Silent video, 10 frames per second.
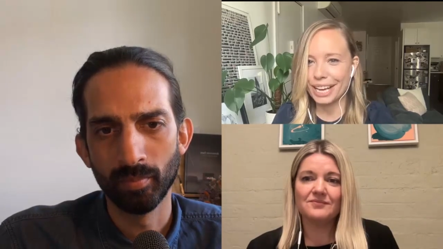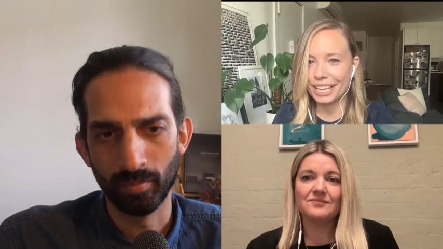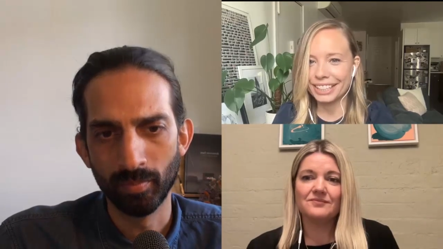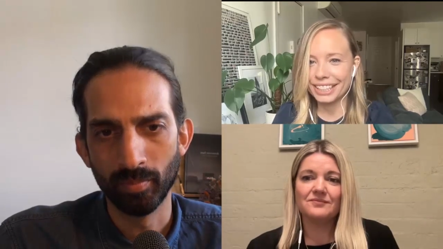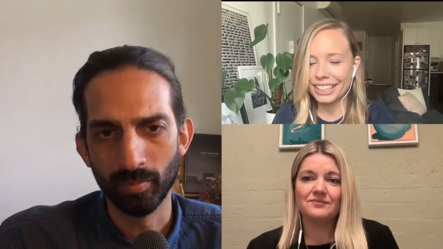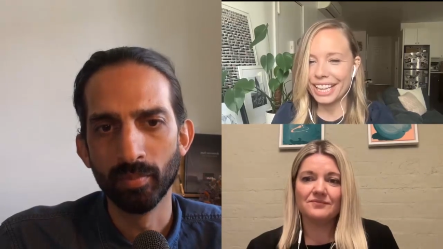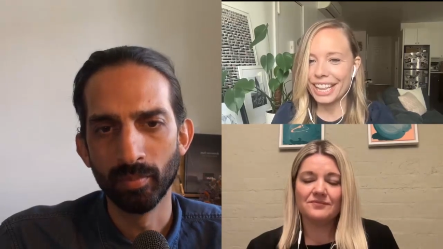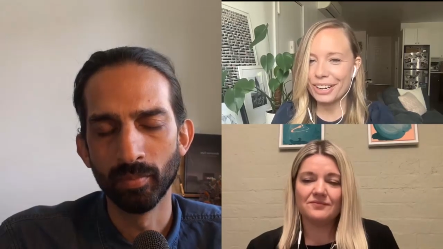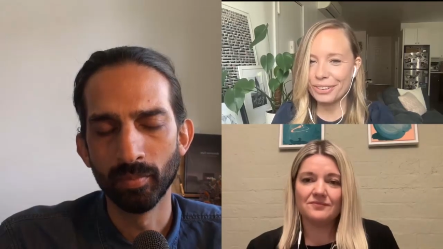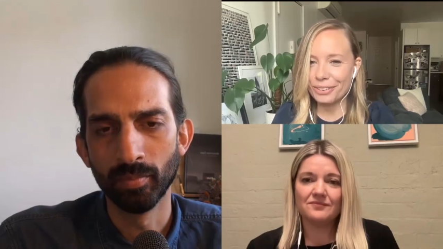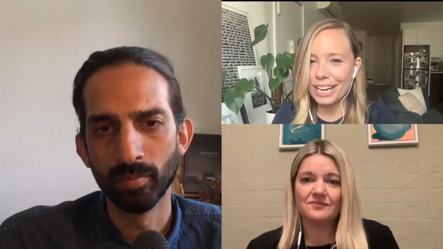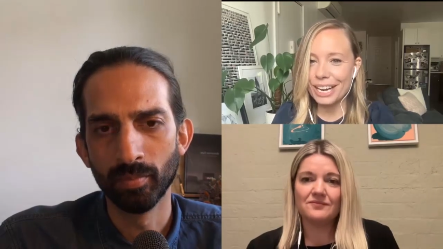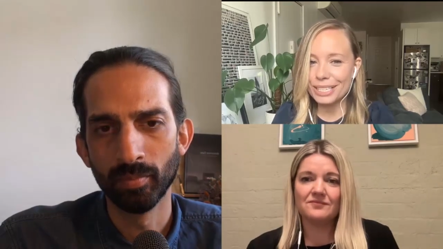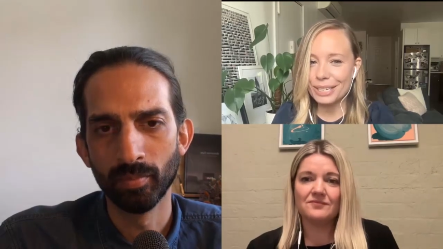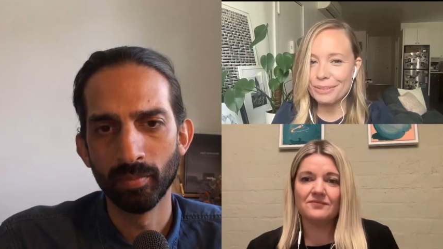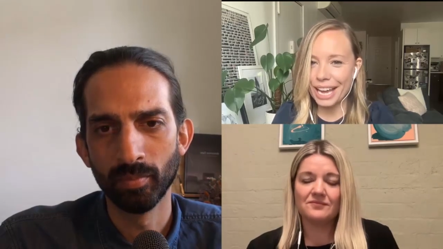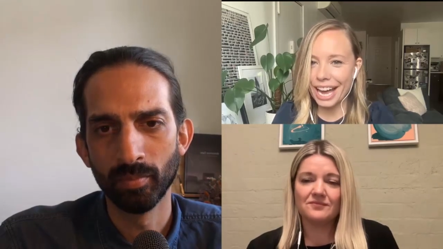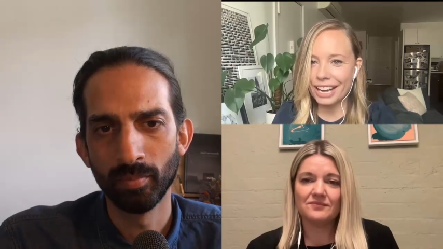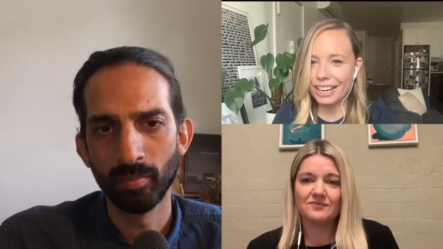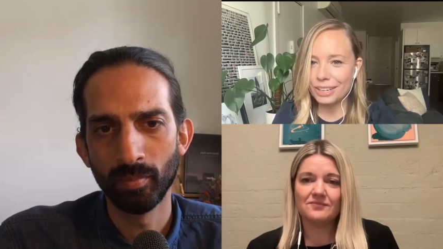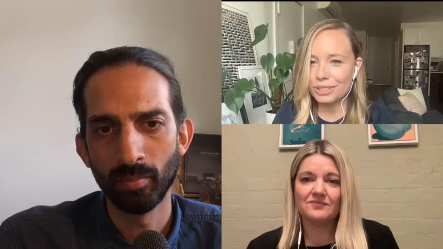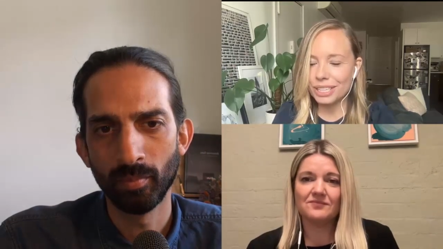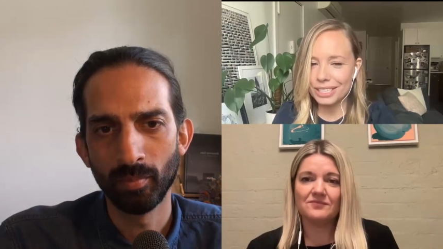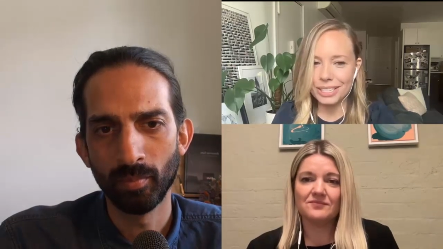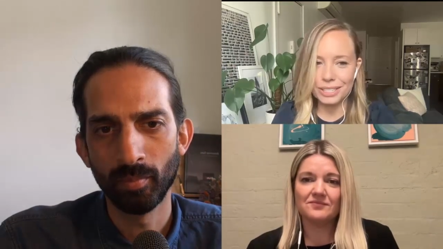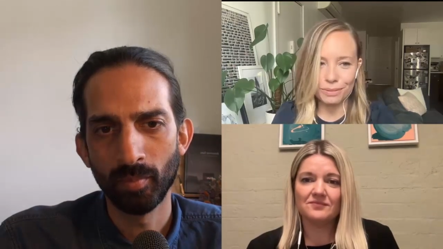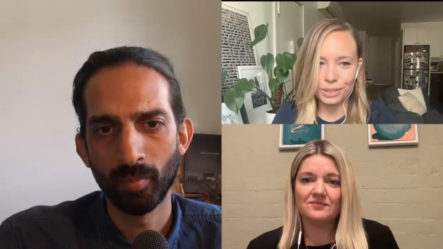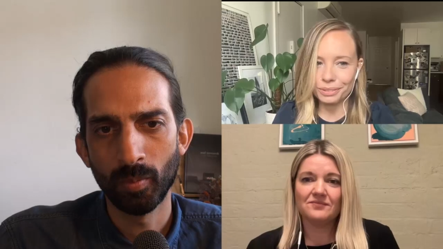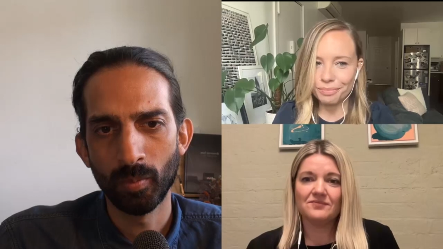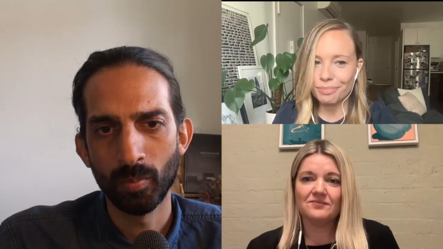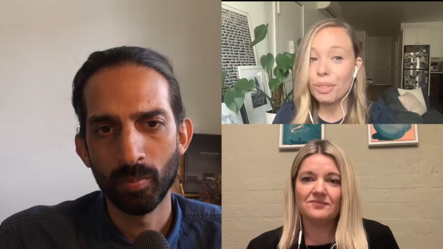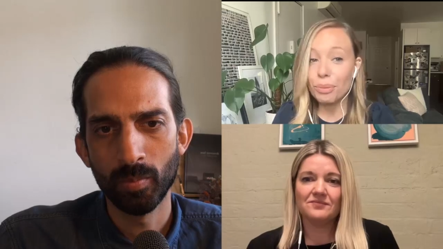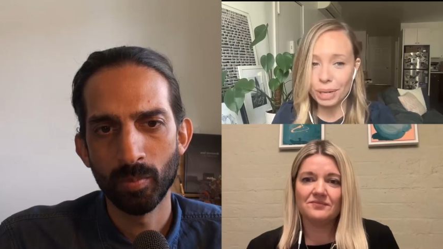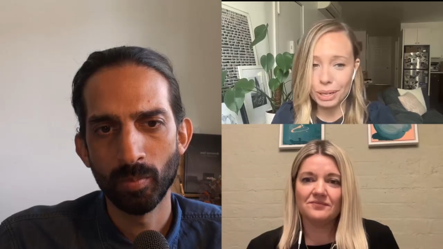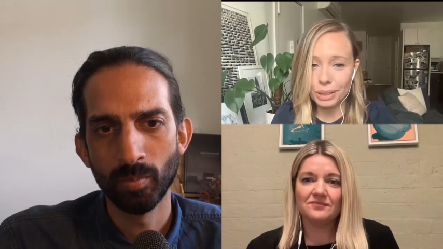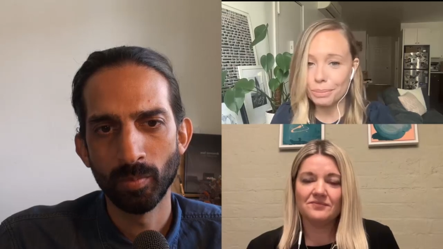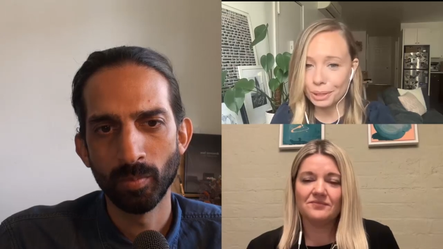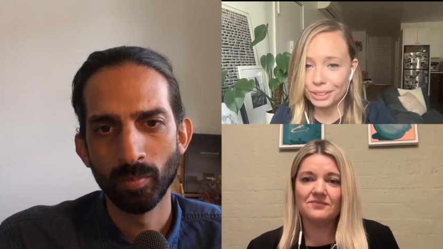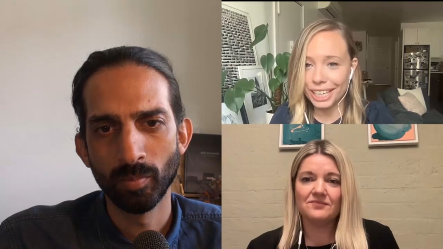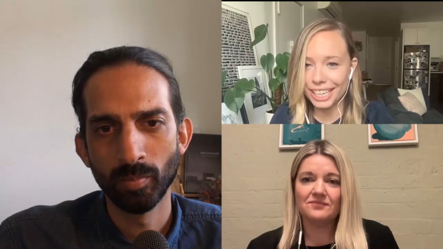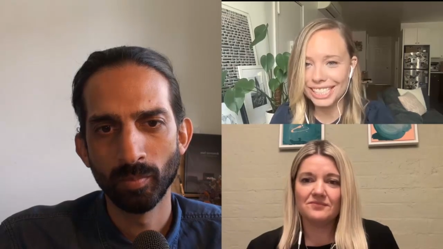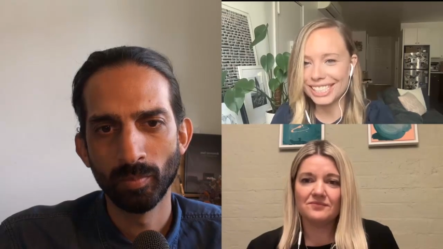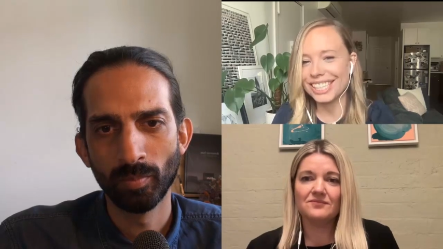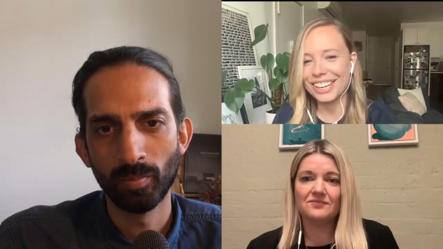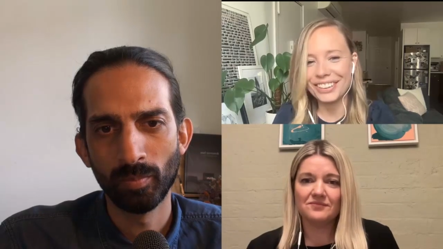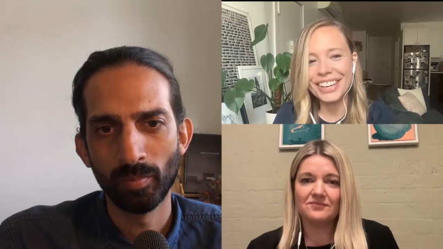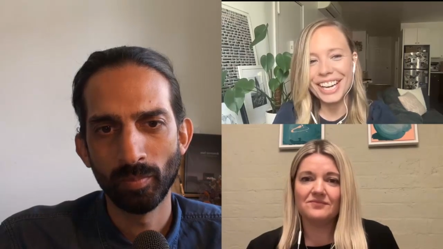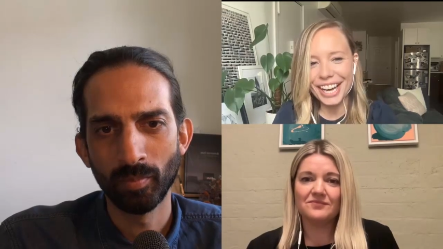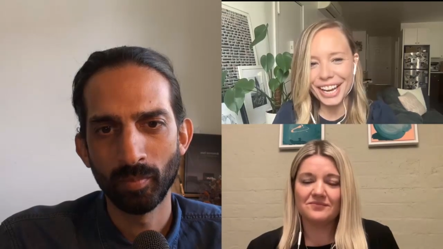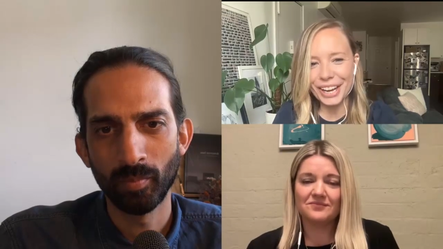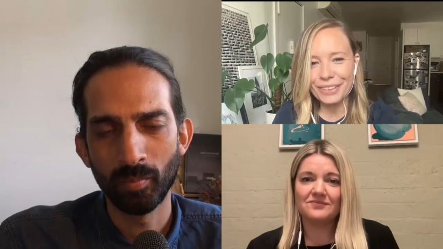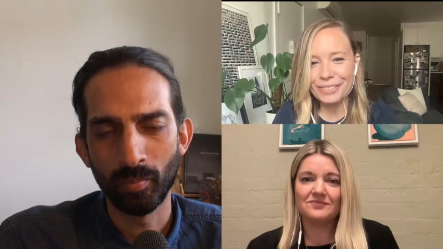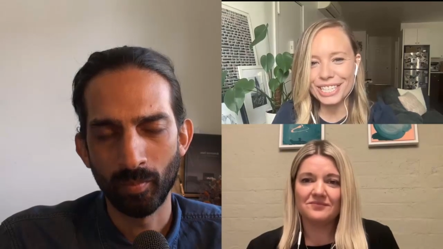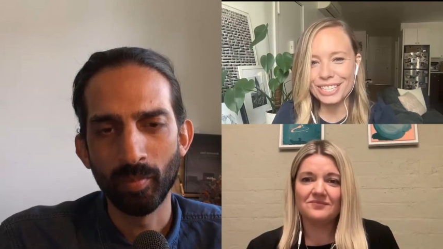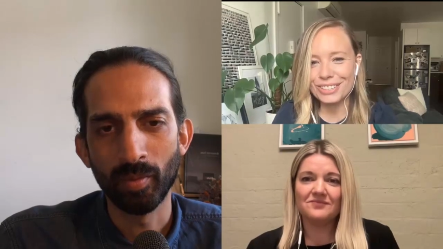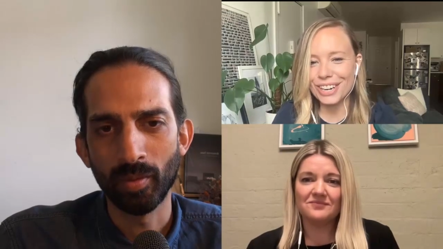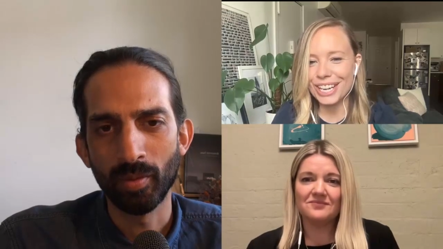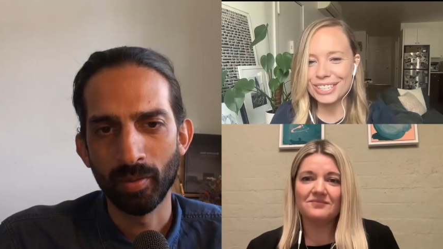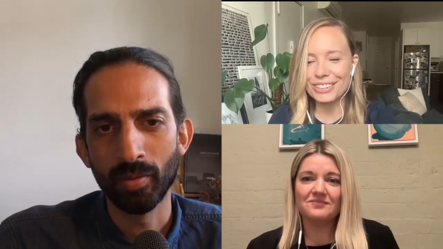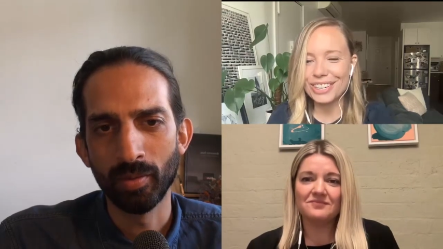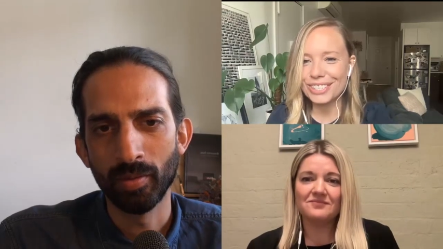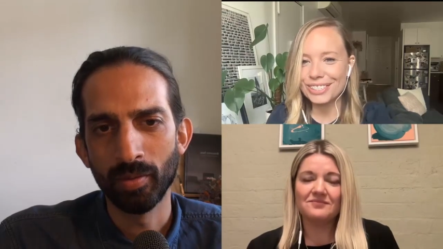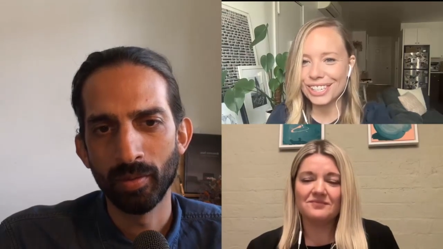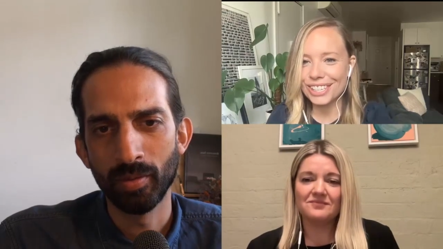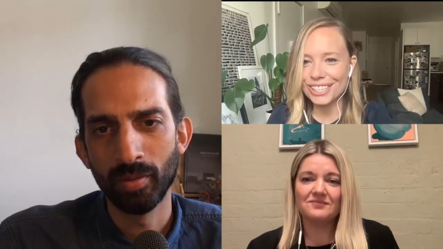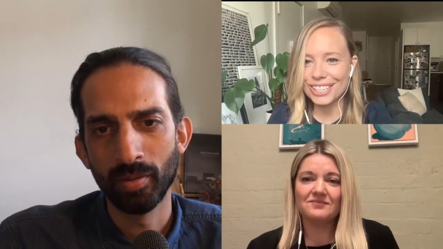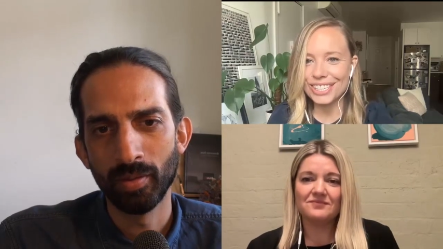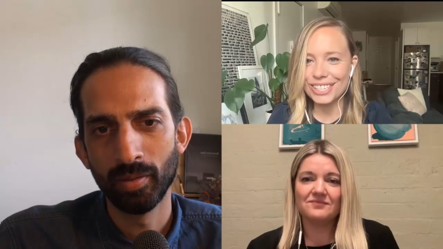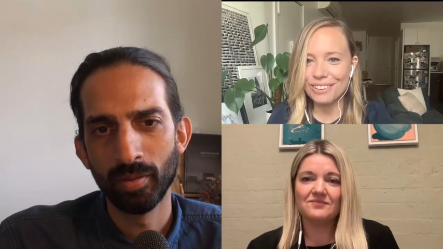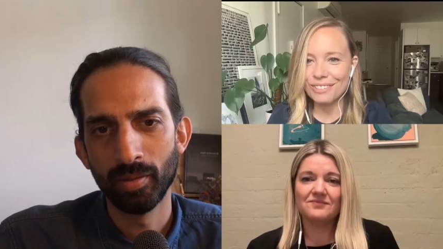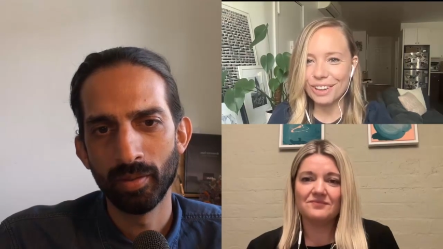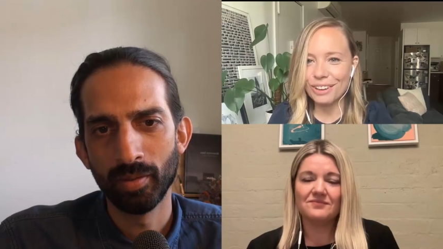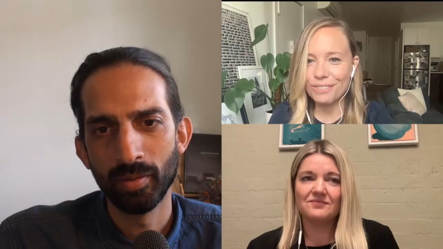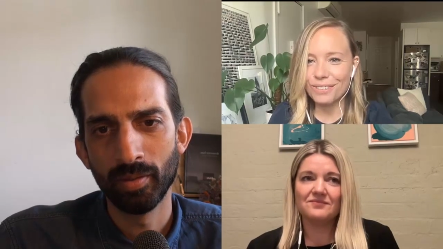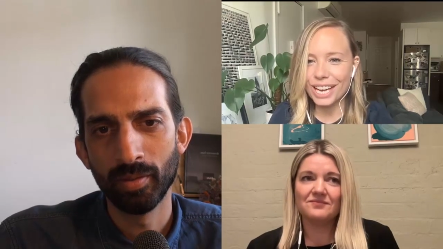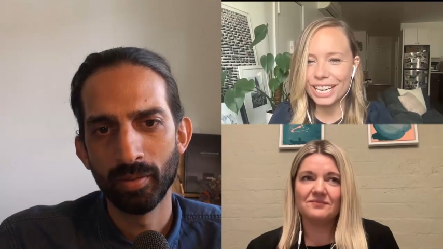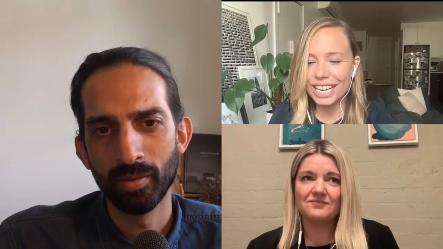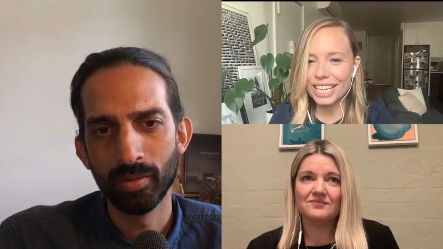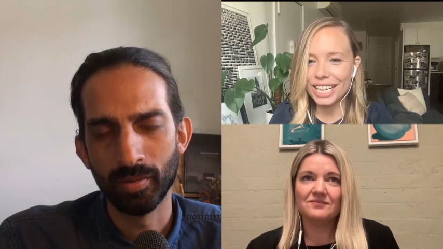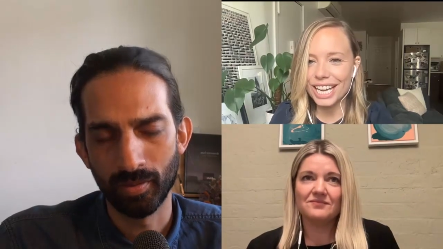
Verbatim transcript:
Speaker 1: and that great idea we had actually exists for three other buildings. So um, we do try and do our due diligence of, of finding